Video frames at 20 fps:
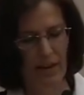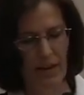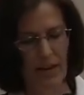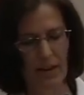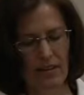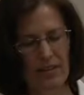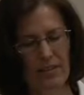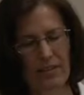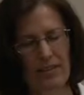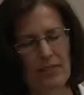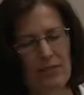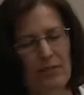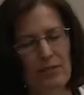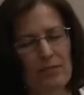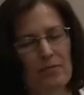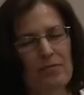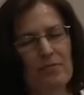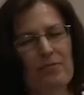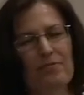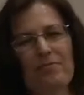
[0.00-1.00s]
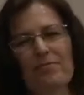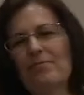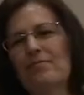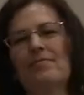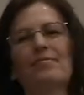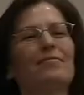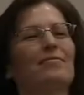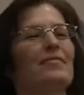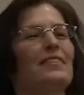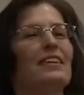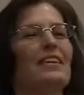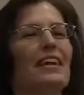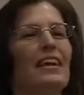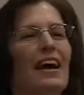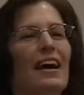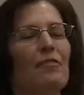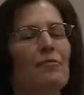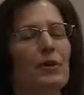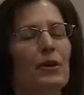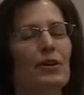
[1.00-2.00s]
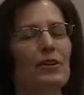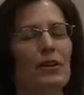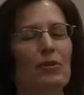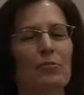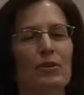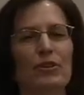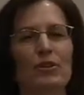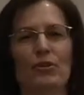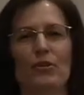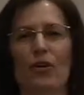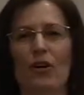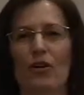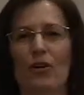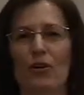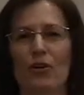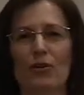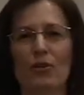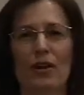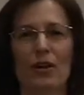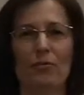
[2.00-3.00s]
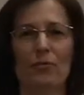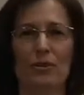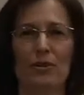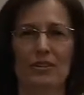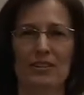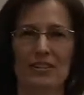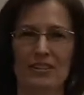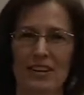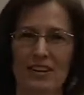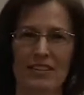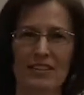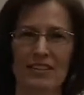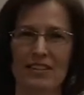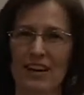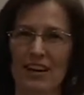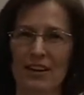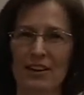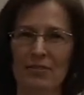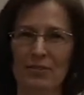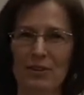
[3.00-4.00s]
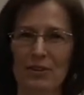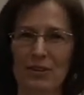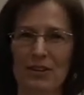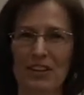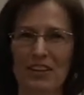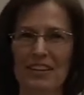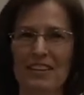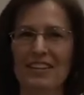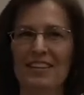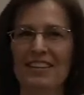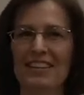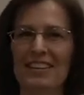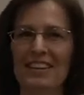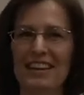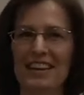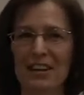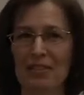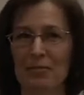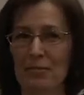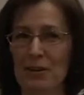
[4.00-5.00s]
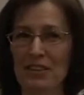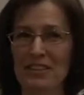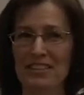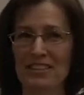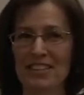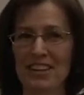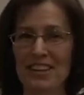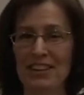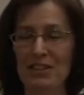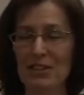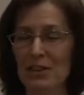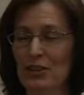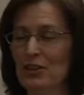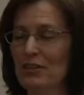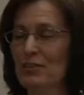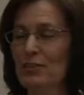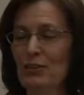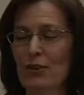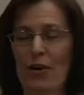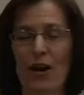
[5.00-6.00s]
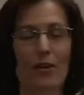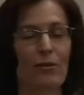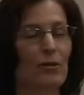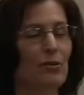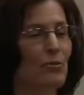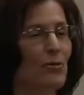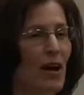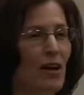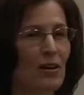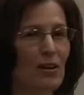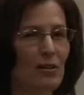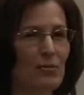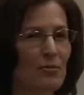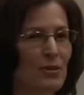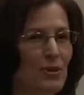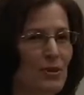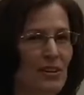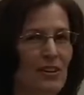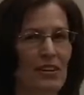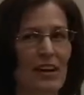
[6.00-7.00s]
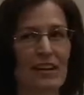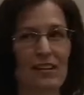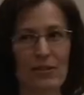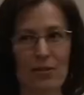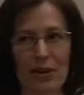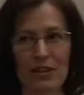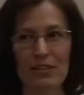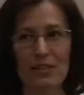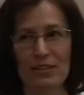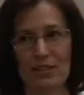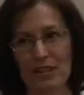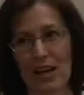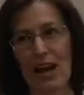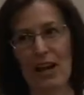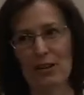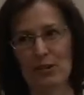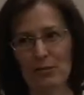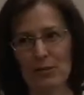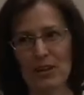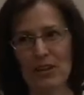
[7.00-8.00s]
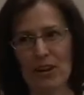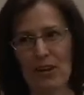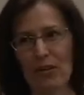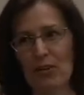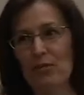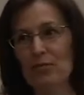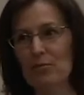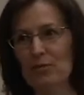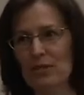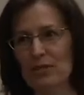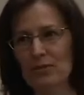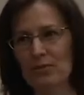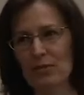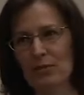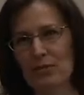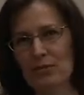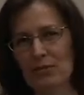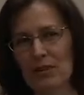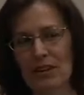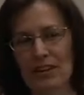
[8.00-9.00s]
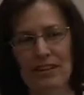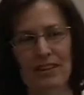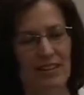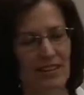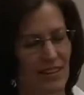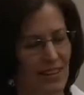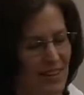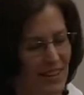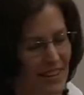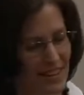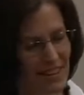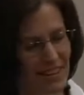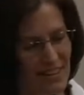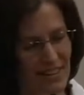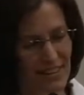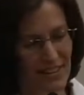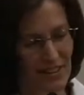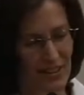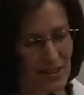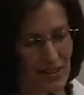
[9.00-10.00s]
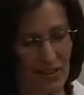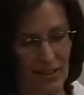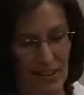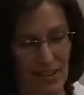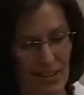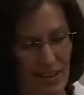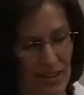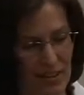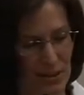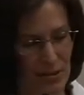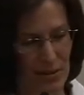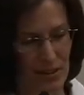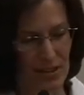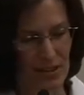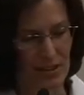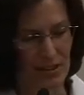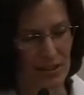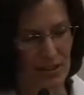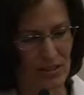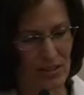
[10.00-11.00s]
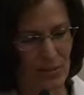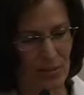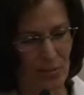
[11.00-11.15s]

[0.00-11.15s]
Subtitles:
And at Paradigm we do a whole lot more discussion kind of learning than presentation, so I would welcome your questions as we go. Please feel free to ask questions.